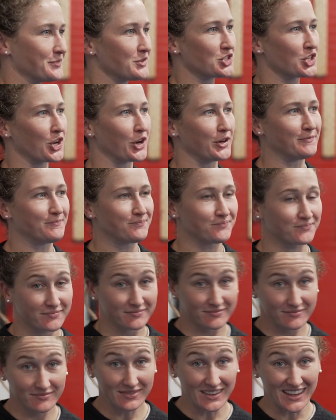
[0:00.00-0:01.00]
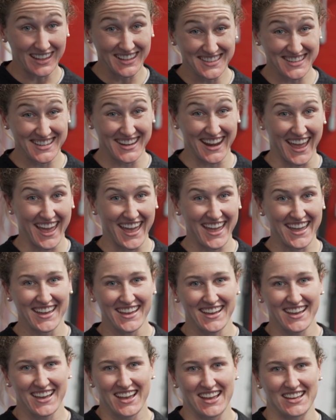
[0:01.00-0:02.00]
So today
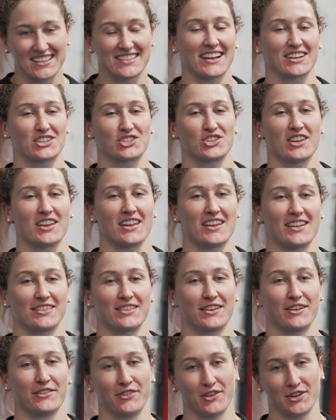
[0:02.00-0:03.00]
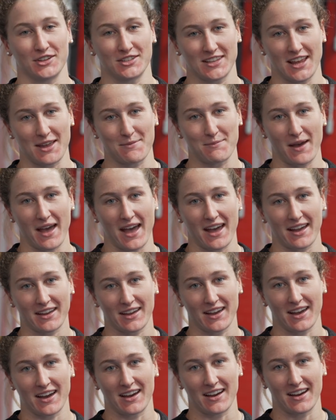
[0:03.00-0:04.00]
is actually the first day back
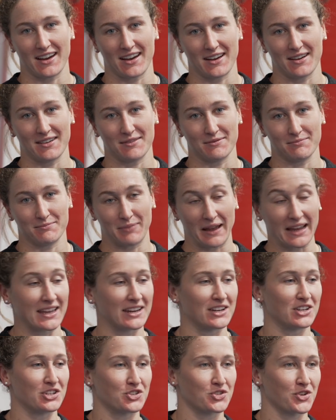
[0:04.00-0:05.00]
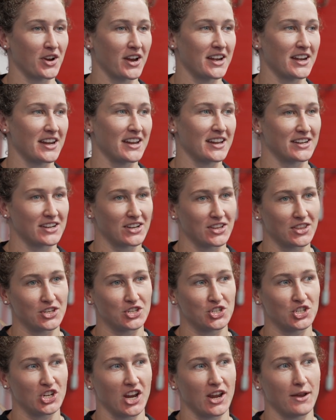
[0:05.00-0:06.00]
into training, into the
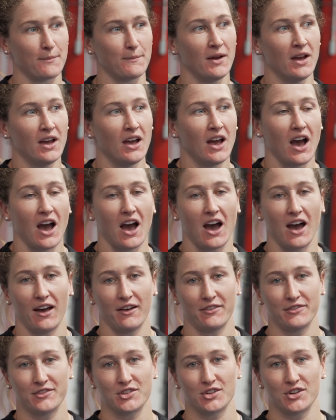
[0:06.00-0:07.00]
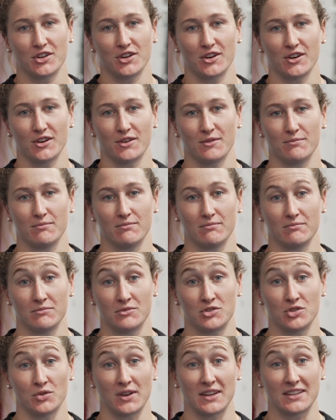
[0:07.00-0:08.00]
gym after
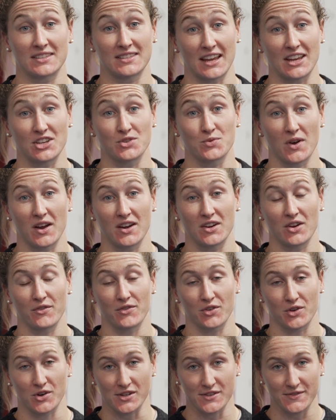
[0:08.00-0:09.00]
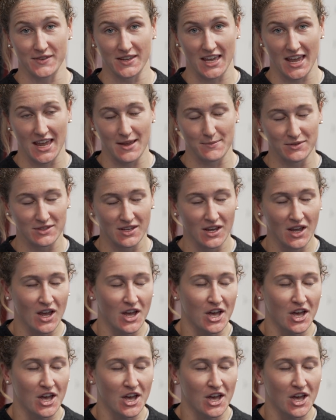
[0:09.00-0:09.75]
doing stage 1 of the CrossFit Games.